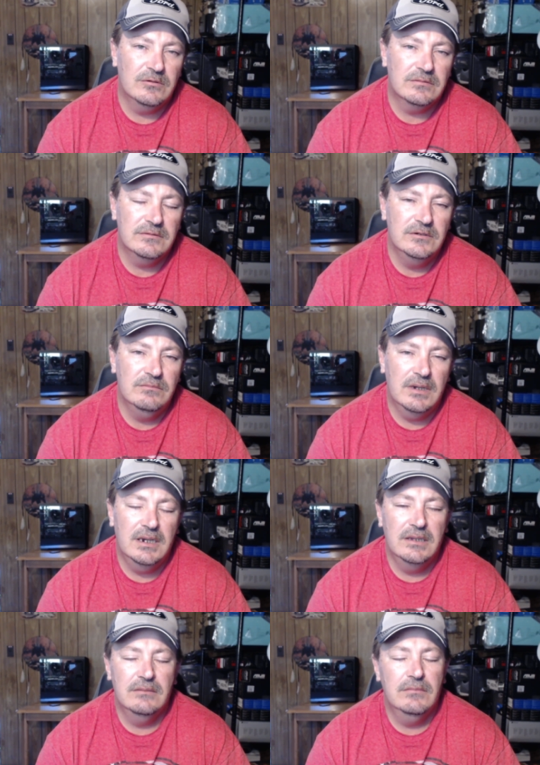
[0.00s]
room
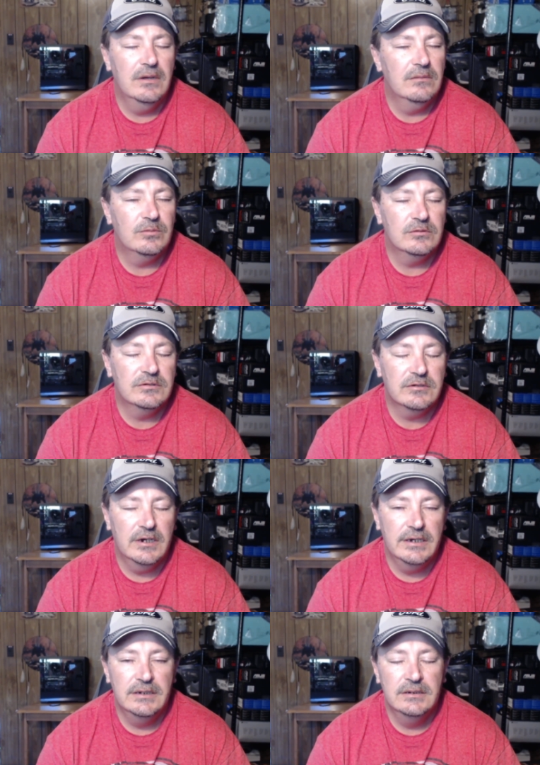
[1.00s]
behind the motherboard
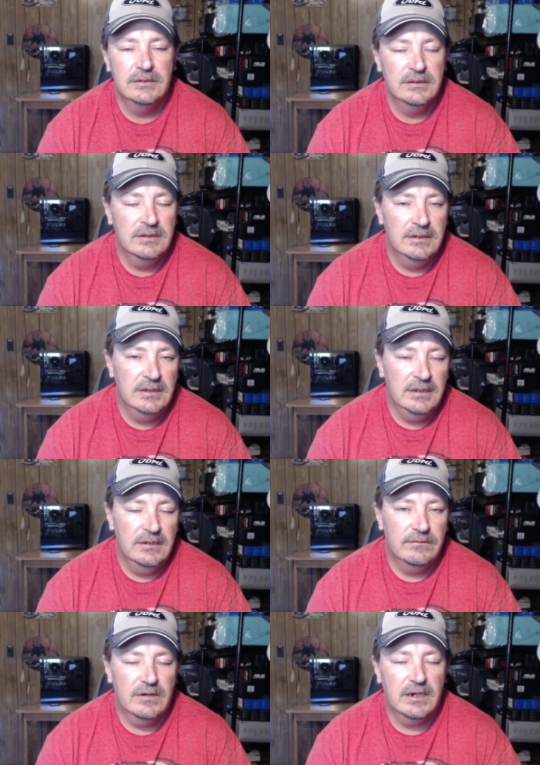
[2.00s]
tray
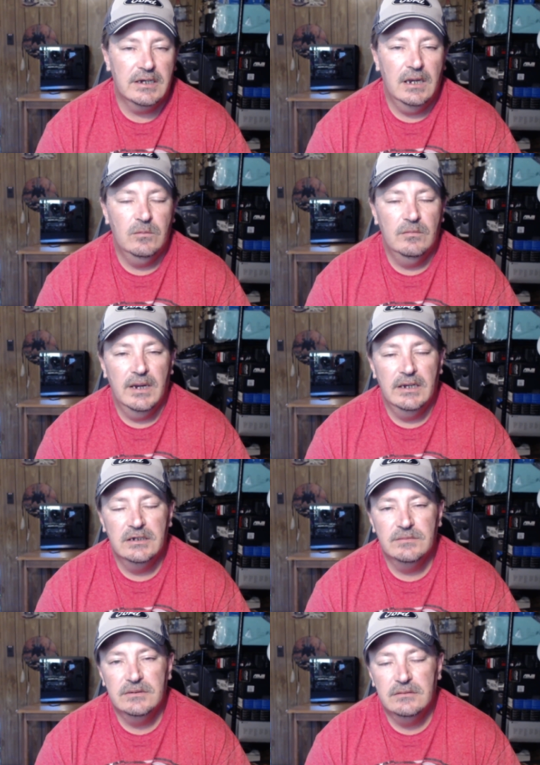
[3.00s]
for that cable
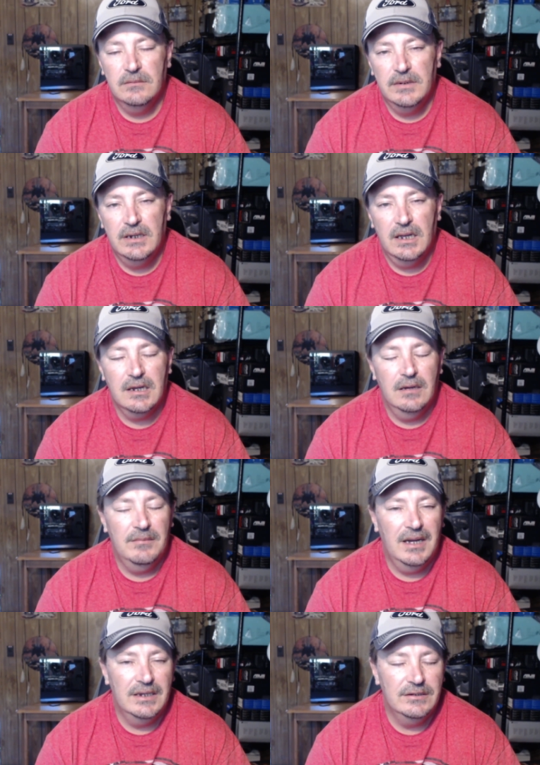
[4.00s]
management. I mean, I got
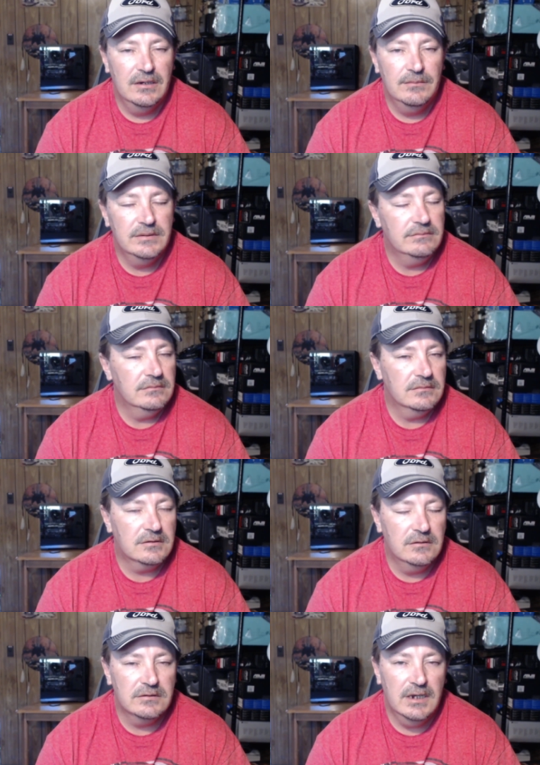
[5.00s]
mine done, but of
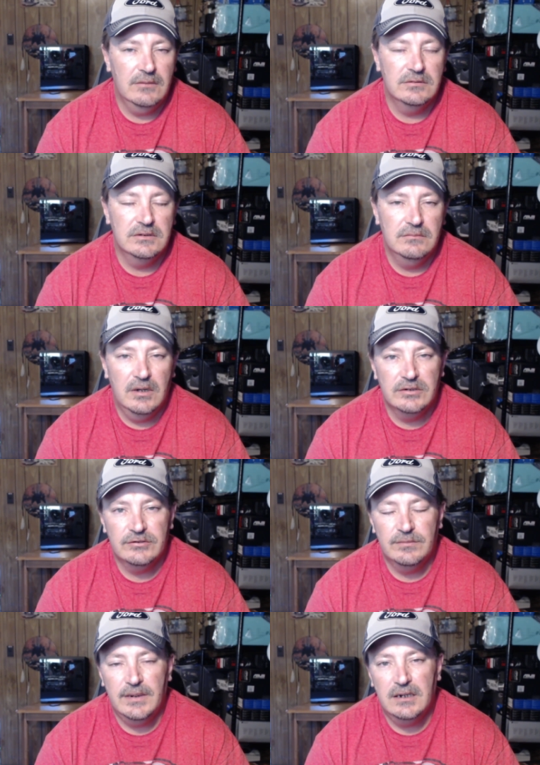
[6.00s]
course that was a
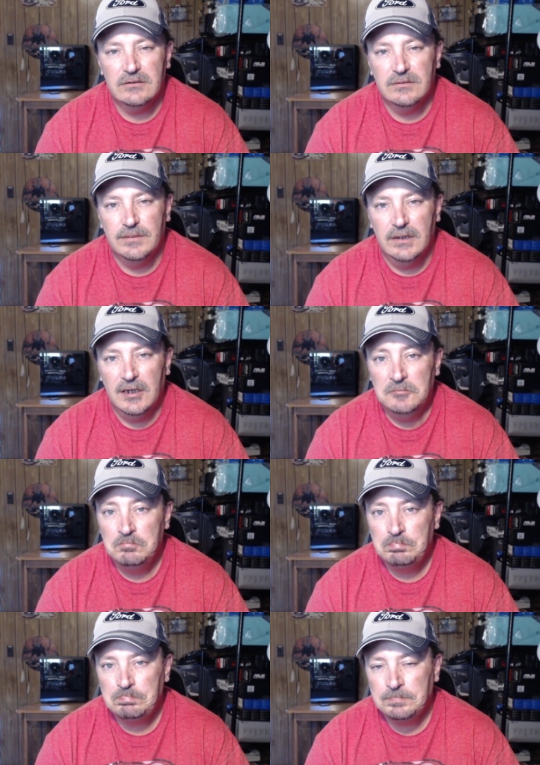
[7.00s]
modular power supply.
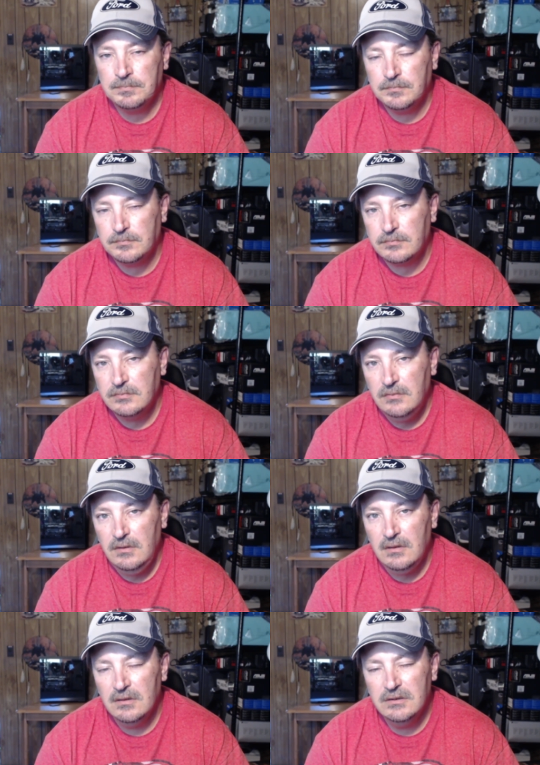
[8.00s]

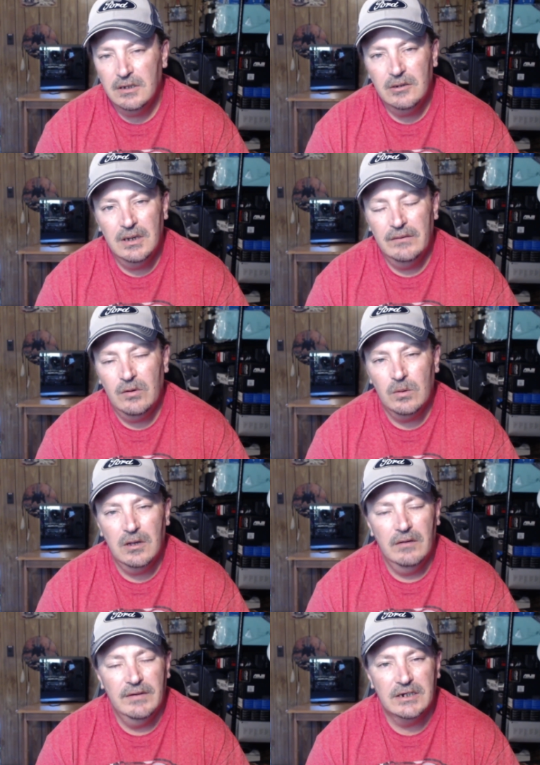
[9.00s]
So I don't have a whole
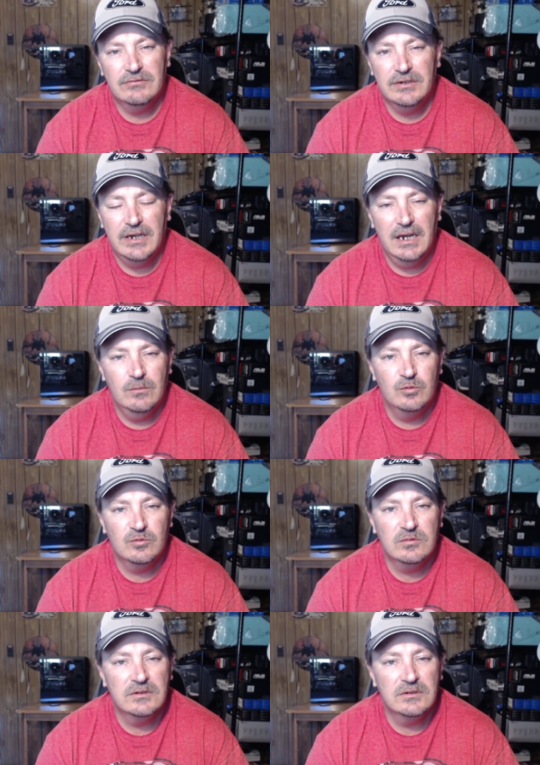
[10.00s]
lot of extra cables.